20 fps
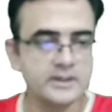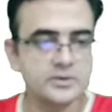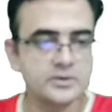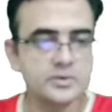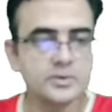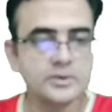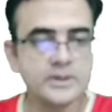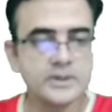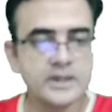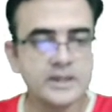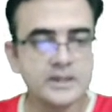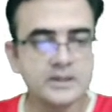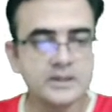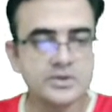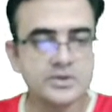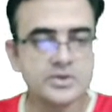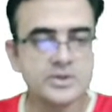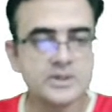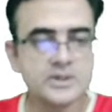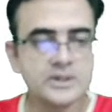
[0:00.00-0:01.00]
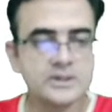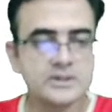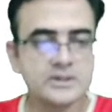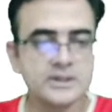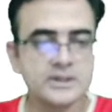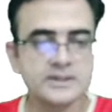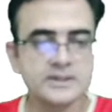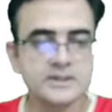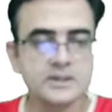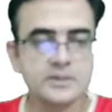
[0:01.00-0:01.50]
So they initiate
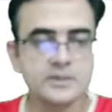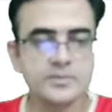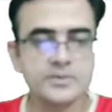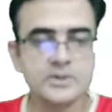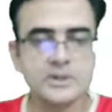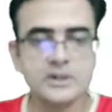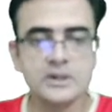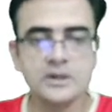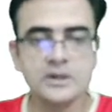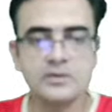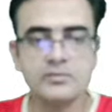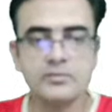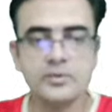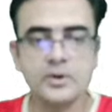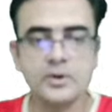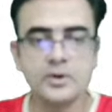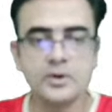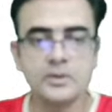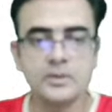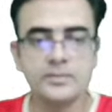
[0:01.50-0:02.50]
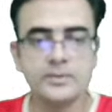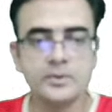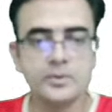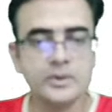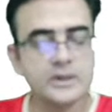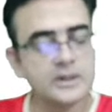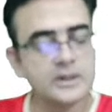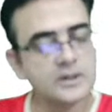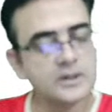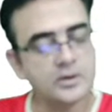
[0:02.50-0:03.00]
transcription and fall off
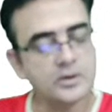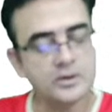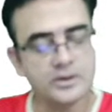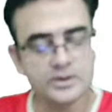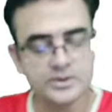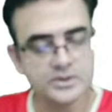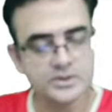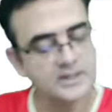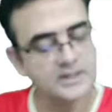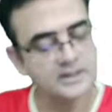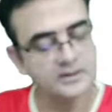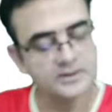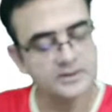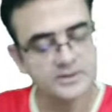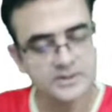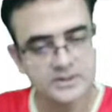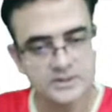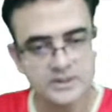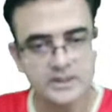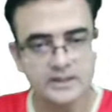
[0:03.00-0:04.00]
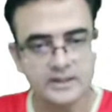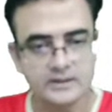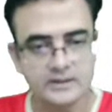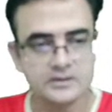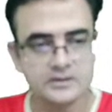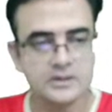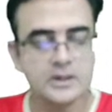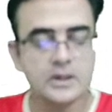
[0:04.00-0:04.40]
during elongation. Yeah, this is correct.